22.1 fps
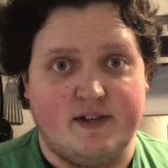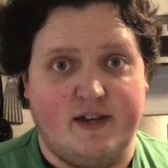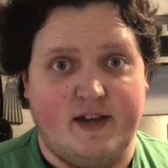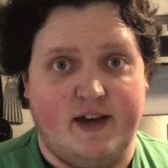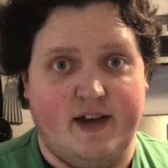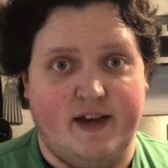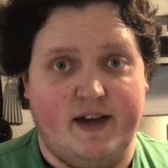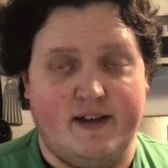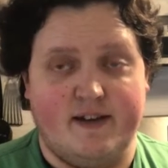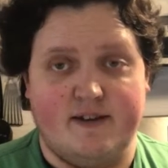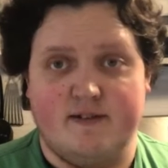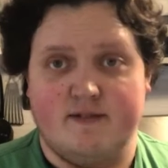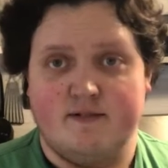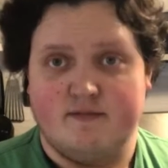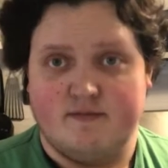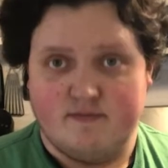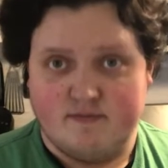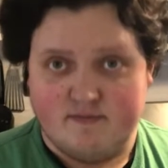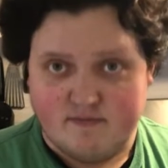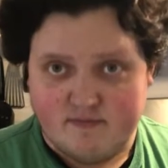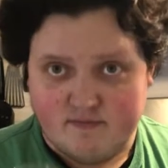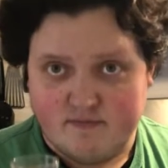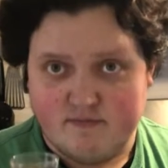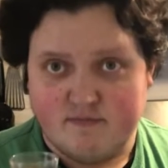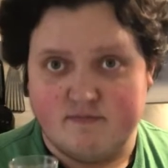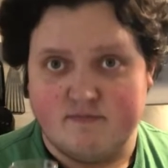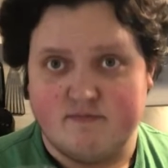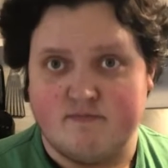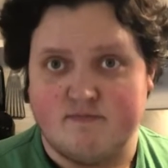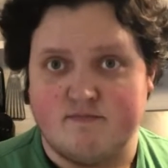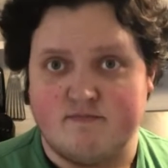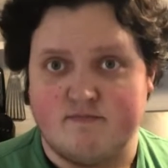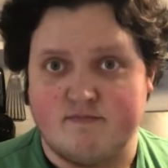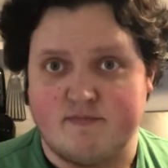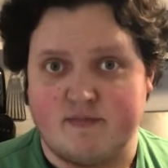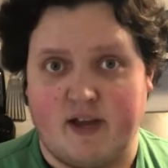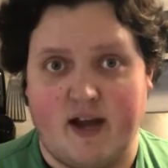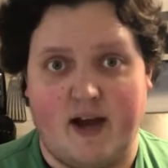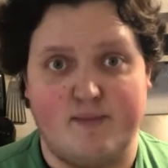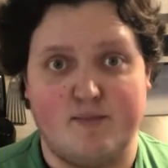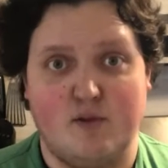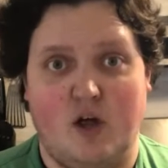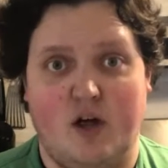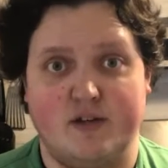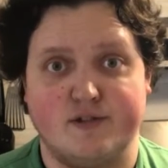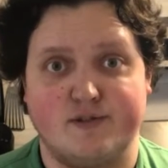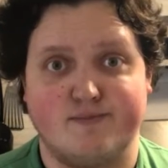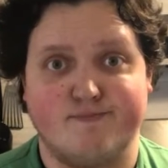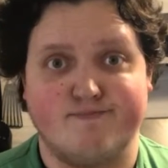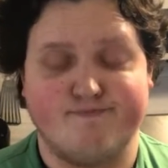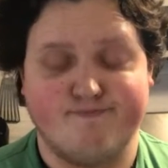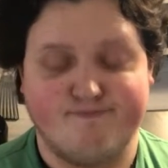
And God bless.